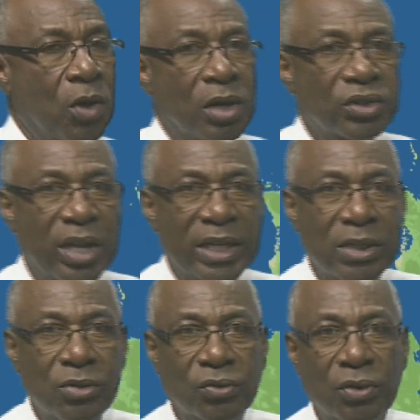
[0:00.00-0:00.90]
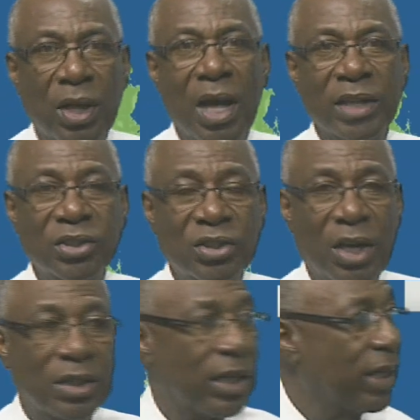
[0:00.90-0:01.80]
Rock, Sandy, Lutra,
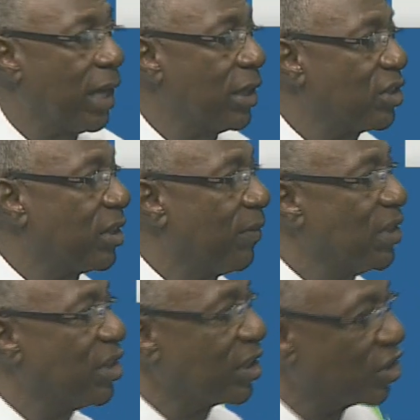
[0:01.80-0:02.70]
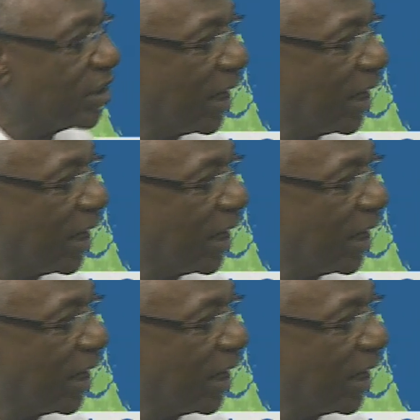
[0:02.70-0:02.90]
Arlestown, Cat Island, 76.